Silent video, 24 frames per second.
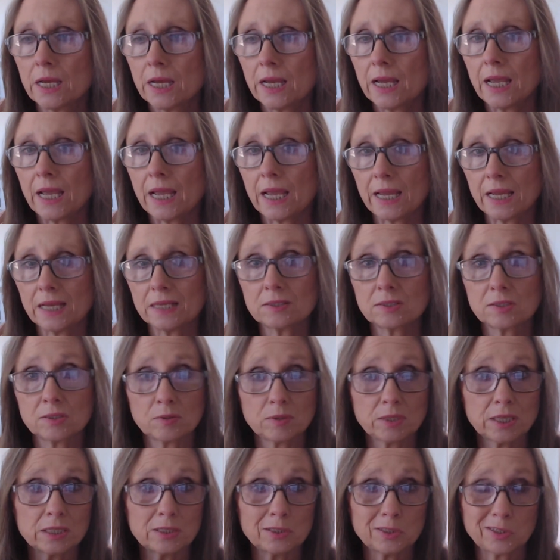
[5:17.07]
and so
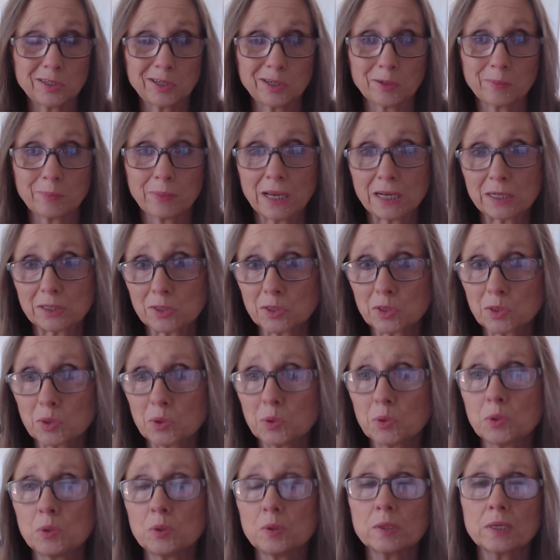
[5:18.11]
that took care of back to
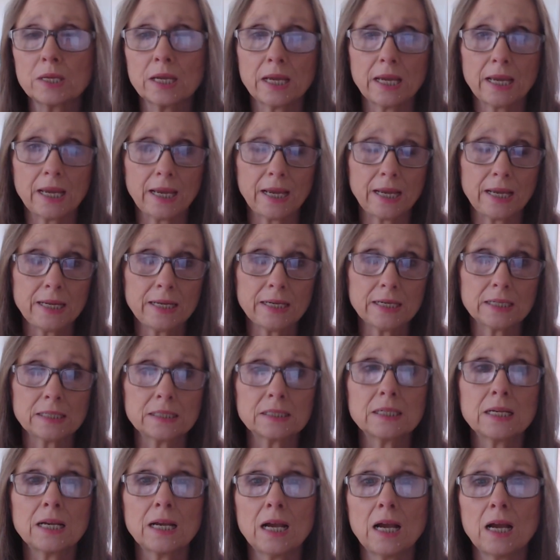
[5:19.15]
school and
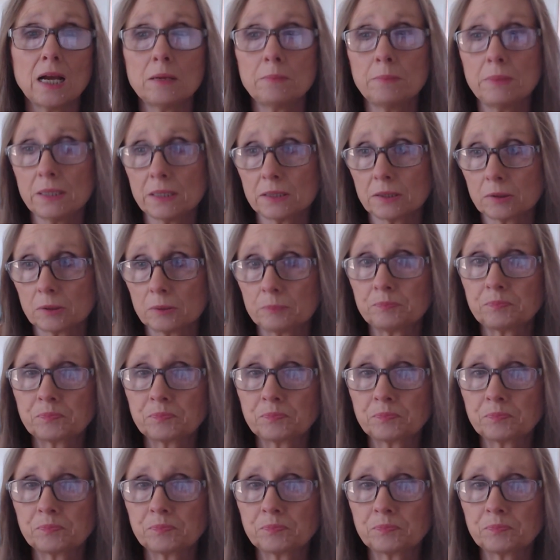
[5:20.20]
a bundle.